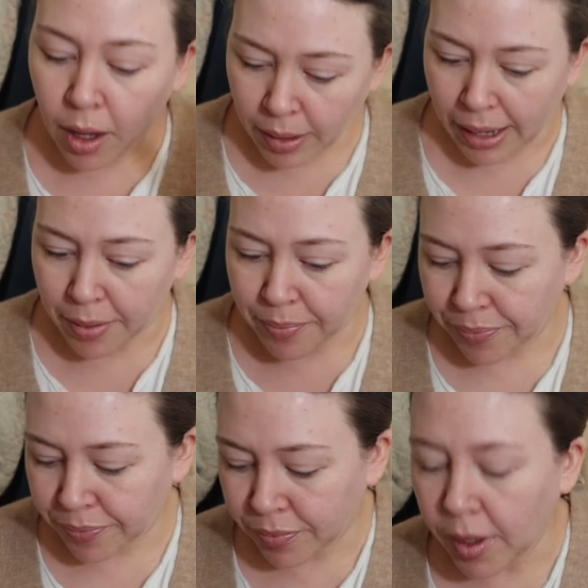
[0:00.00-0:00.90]
Okay,
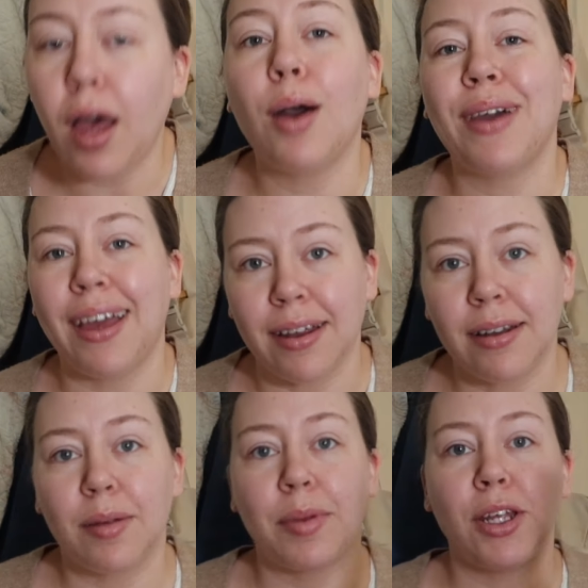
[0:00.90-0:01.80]
okay,
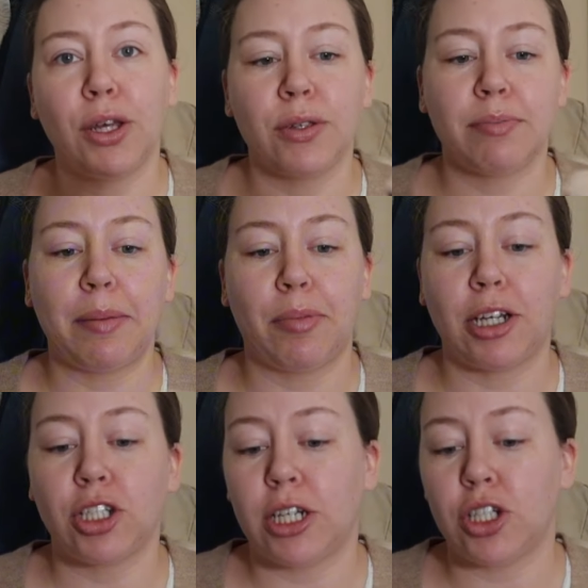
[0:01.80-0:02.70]
I'm gonna use my
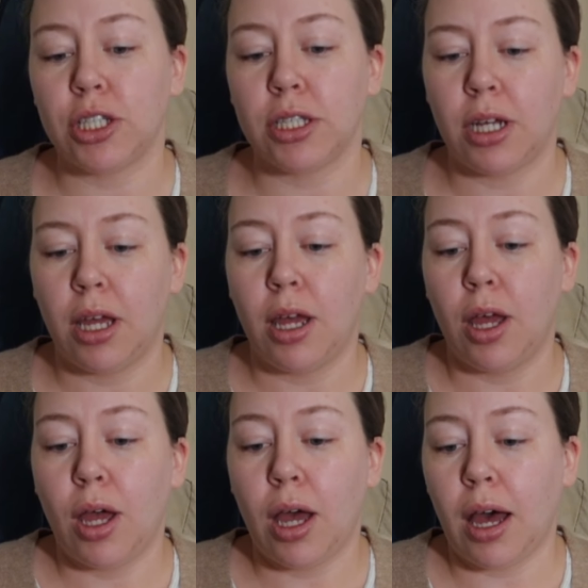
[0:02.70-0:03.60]
brush. I just
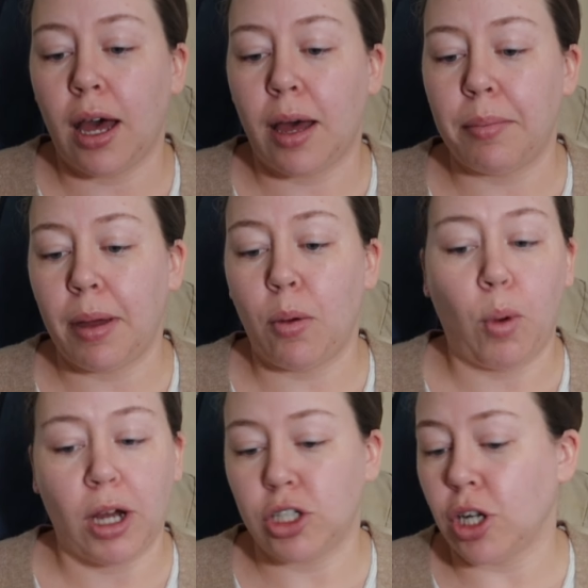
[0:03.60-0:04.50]
um,
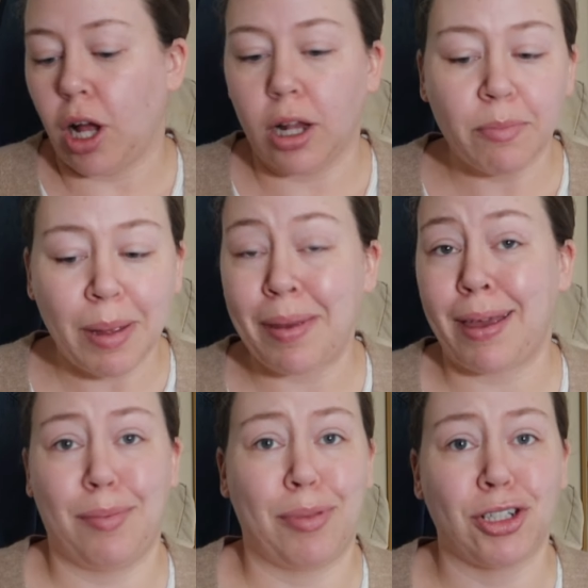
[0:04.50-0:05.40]
washed all my
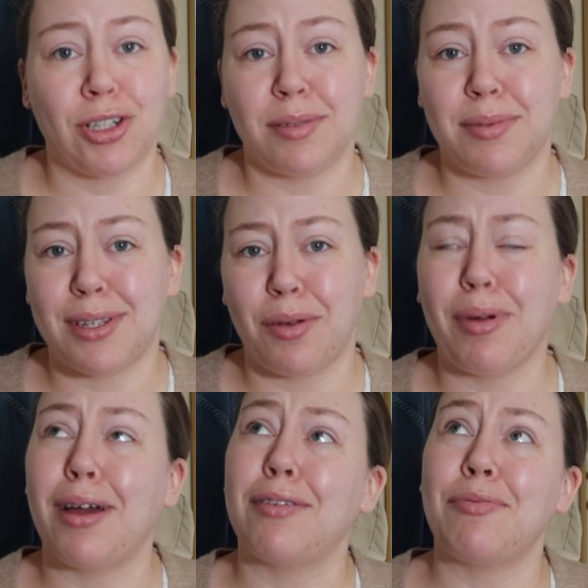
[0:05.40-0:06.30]
makeup brushes. I'm so
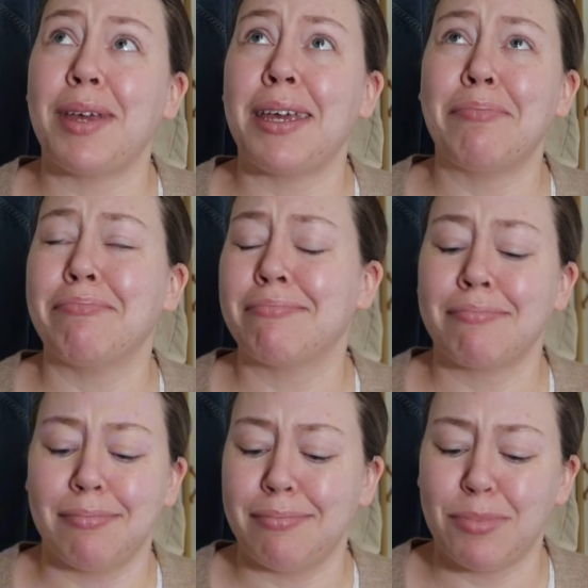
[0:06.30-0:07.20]
proud of me.
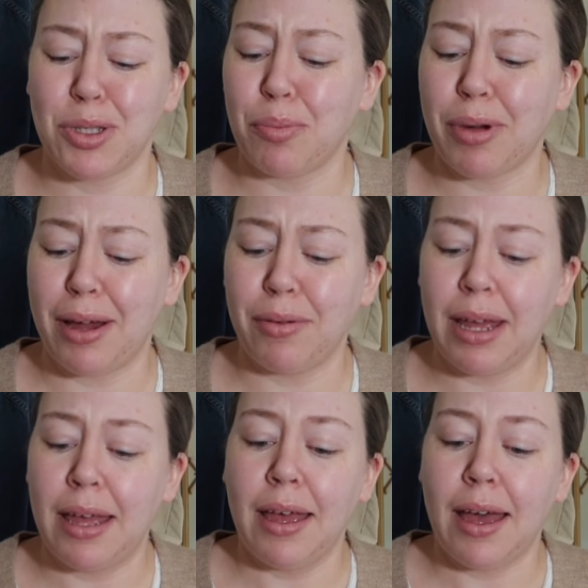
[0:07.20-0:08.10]
So proud.
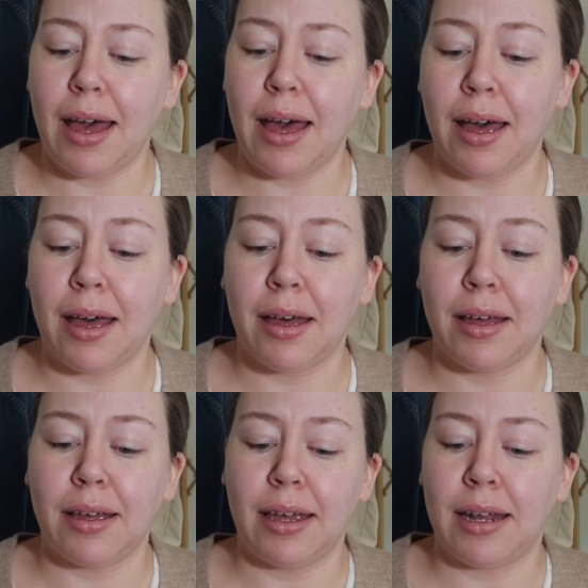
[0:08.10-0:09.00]

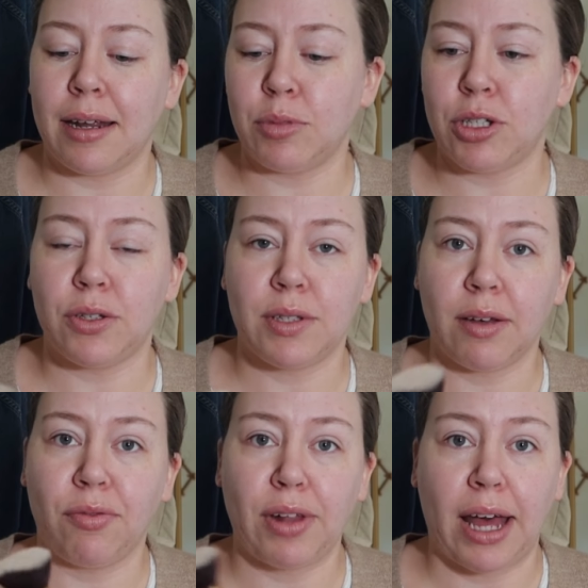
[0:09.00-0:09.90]
Uh, and I'm just using
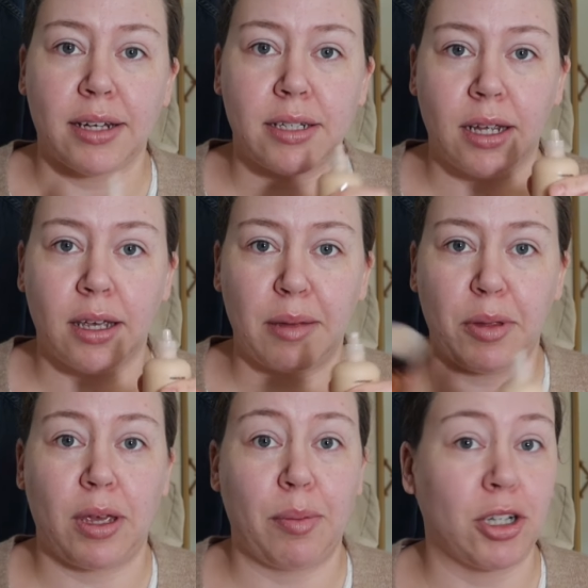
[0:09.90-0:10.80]
a flat
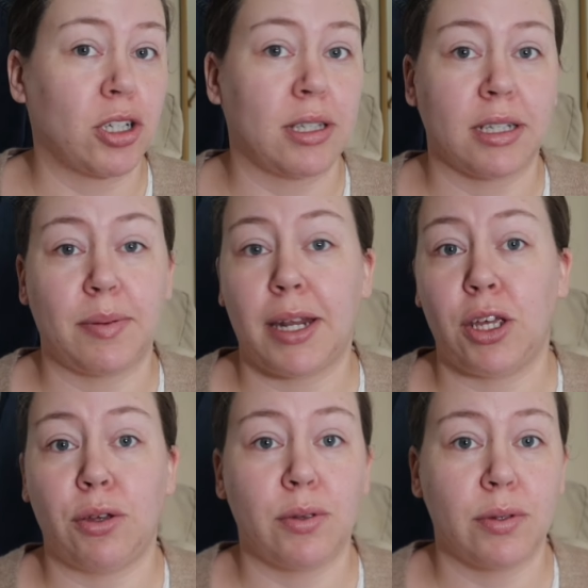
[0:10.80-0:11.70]
kabuki brush because that's what I
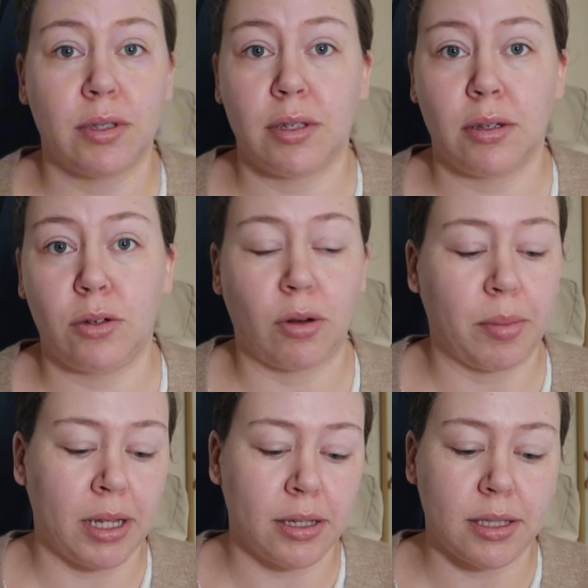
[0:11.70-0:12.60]
use
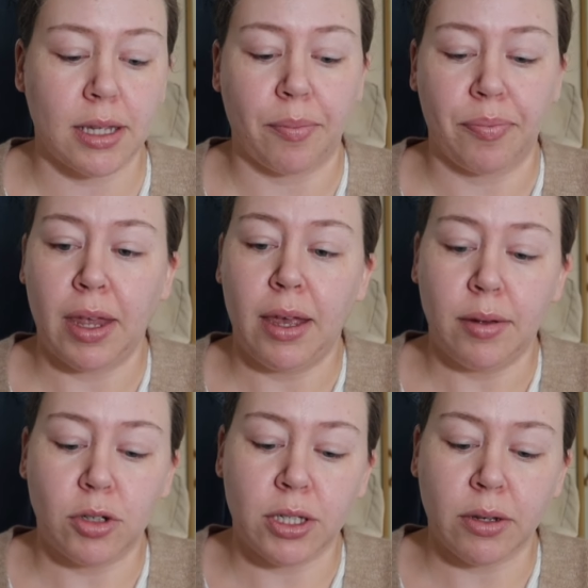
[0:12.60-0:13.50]
normally. So I'm
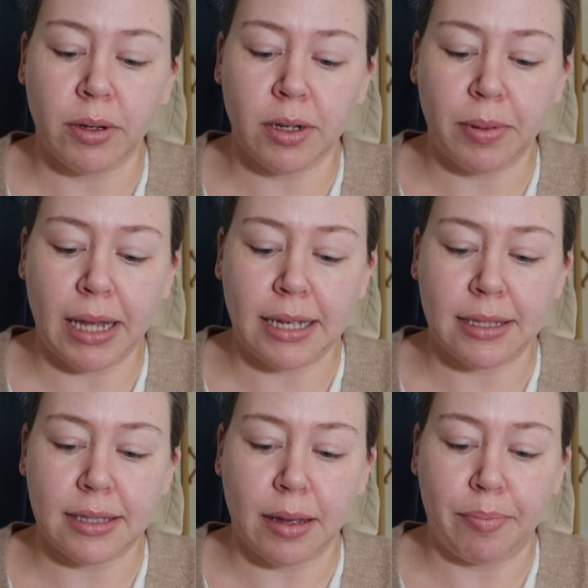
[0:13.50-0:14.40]
just going to
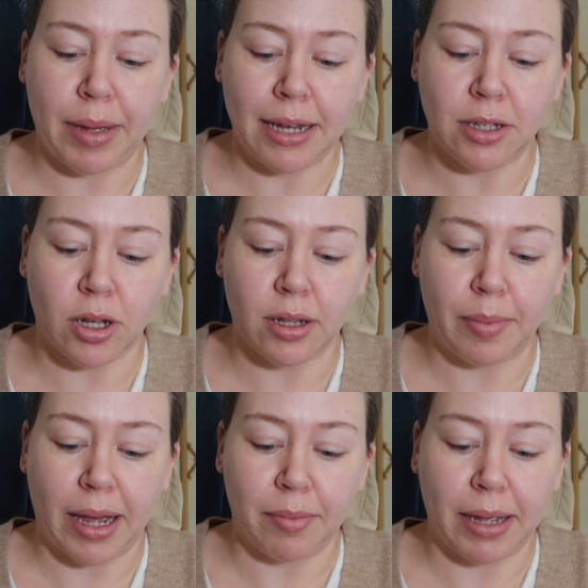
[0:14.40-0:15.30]
place a bit on the
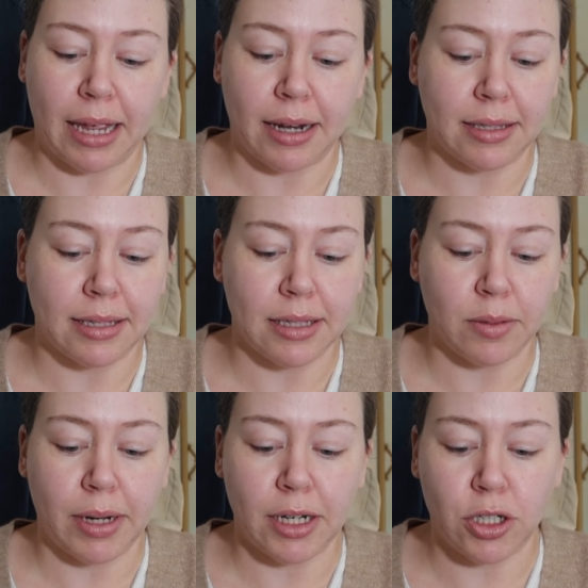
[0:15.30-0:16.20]
back of my hand because this is
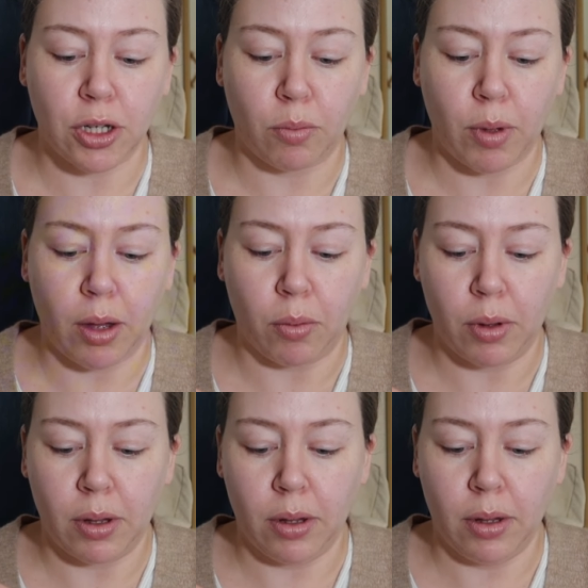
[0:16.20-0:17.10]
what I do. Whoa!
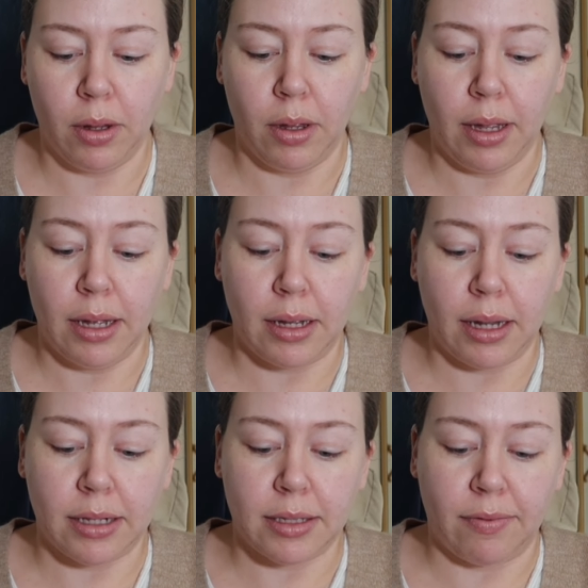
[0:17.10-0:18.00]

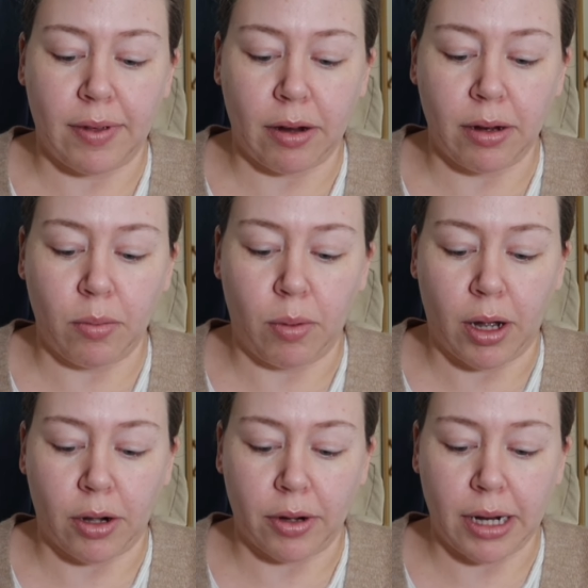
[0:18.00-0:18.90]
It's very
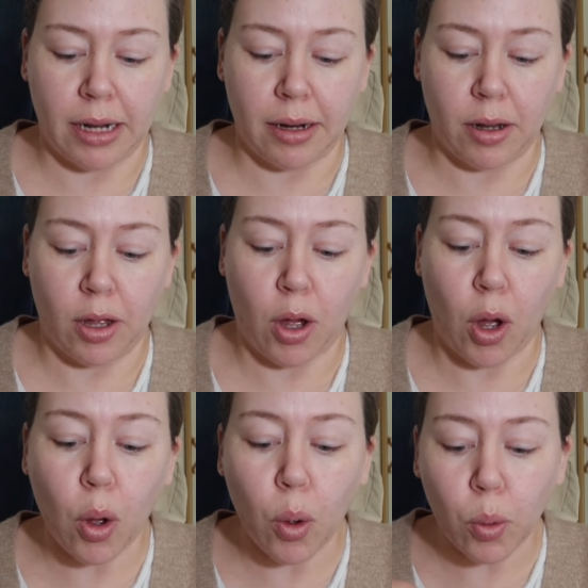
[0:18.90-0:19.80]
watery.
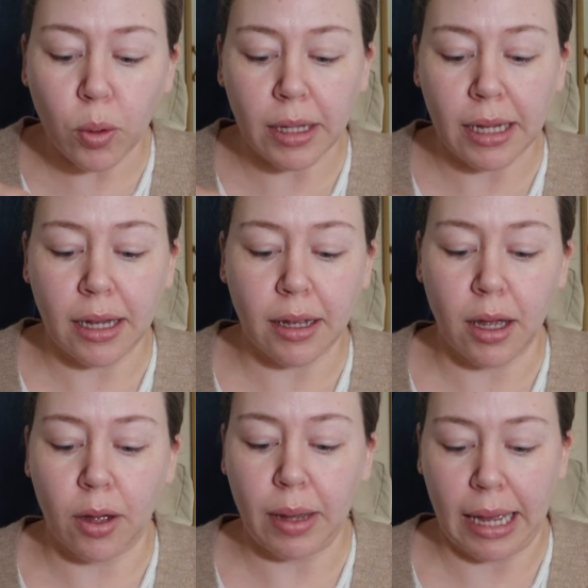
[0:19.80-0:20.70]
Holy.
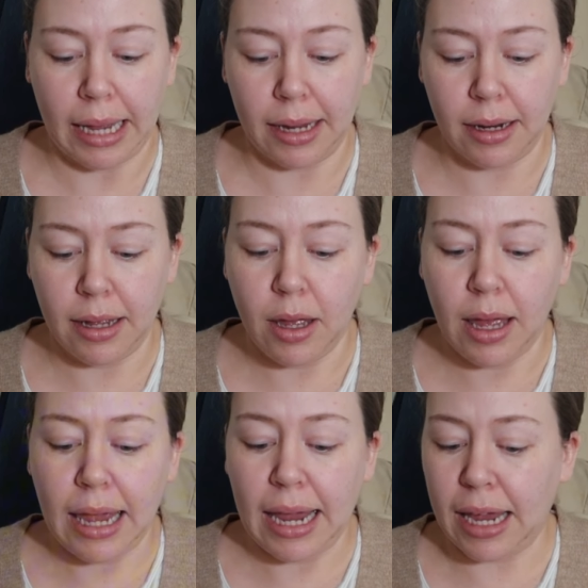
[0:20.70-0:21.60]
Okay.
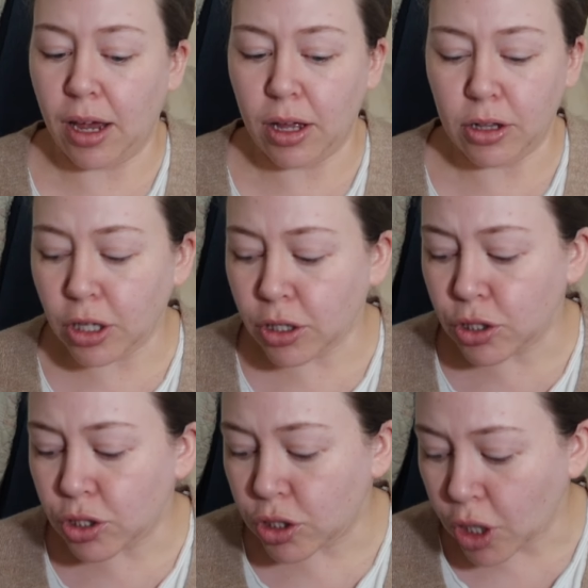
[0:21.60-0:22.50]
It looks
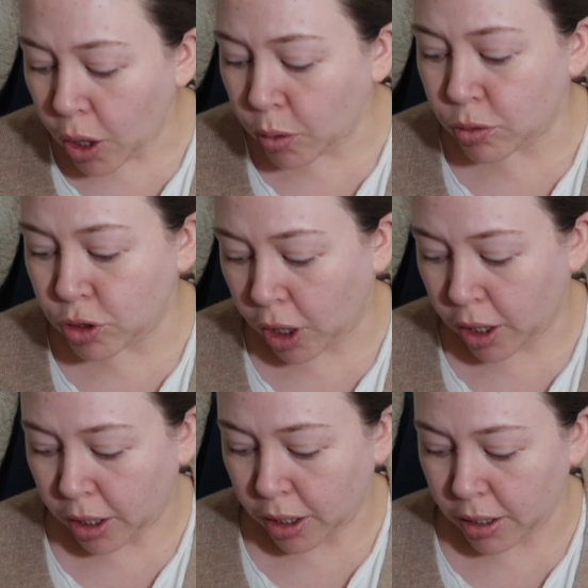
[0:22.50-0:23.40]
so
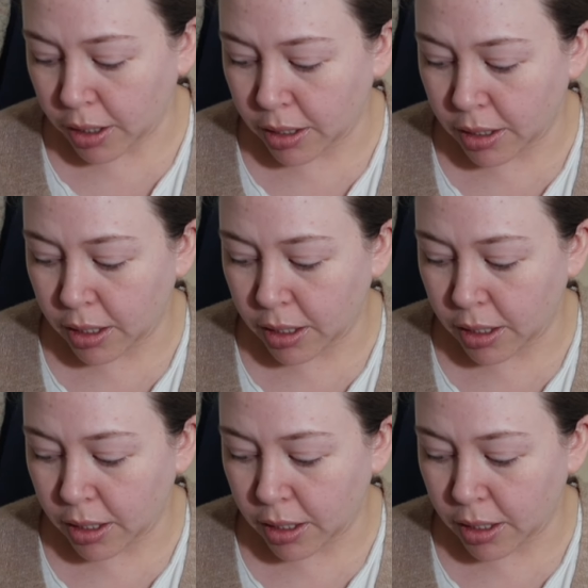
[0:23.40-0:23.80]
dark.